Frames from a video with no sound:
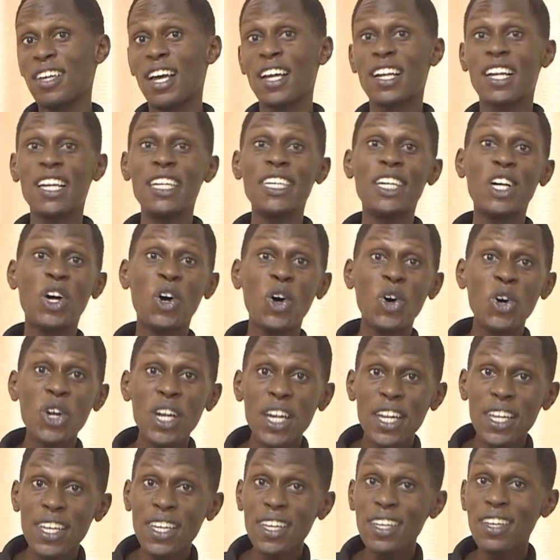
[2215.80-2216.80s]

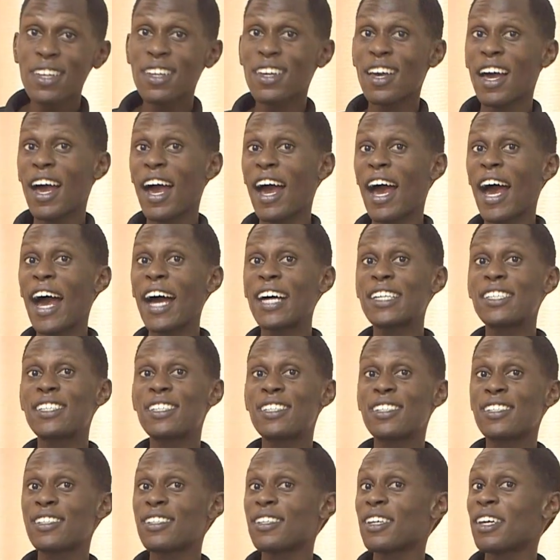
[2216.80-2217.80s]
Likoni,
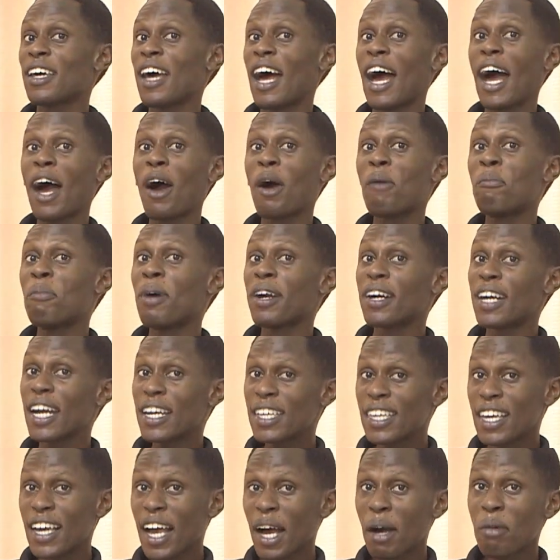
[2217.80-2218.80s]
at our
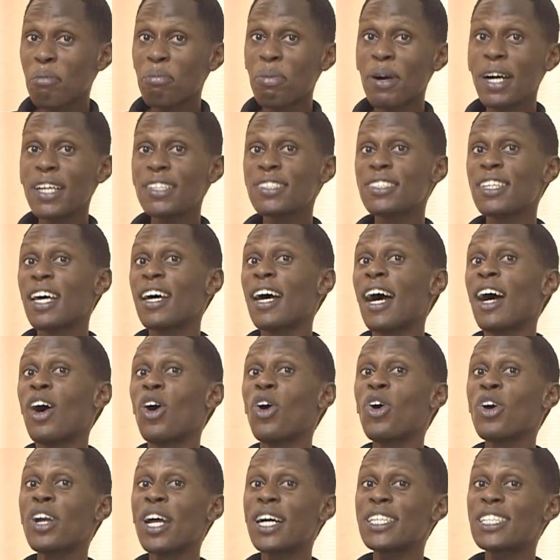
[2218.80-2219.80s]
Mbaraki campus,
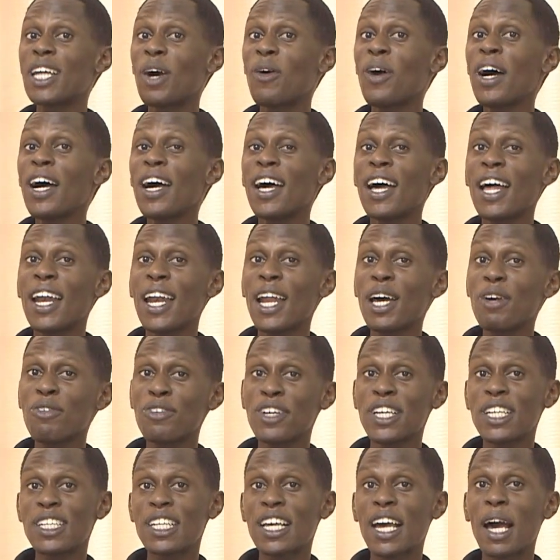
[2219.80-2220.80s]
or at our
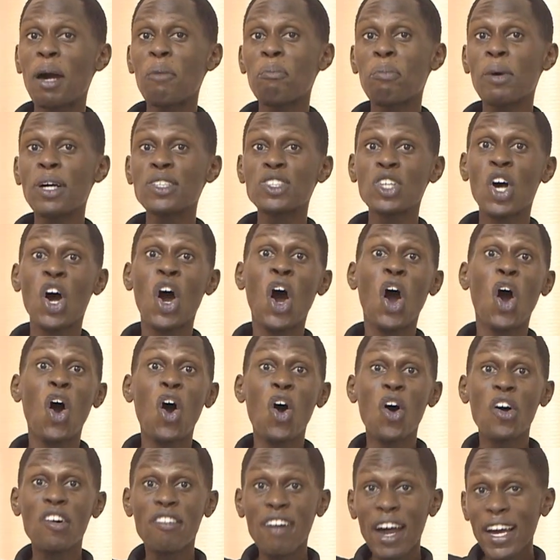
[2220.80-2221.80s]
LifeGate campus,
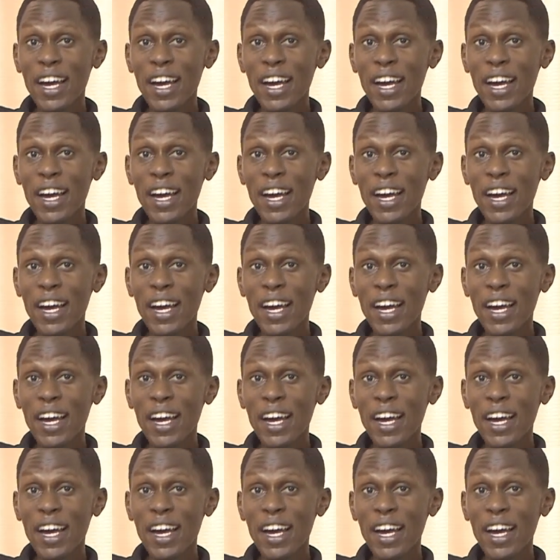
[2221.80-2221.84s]
or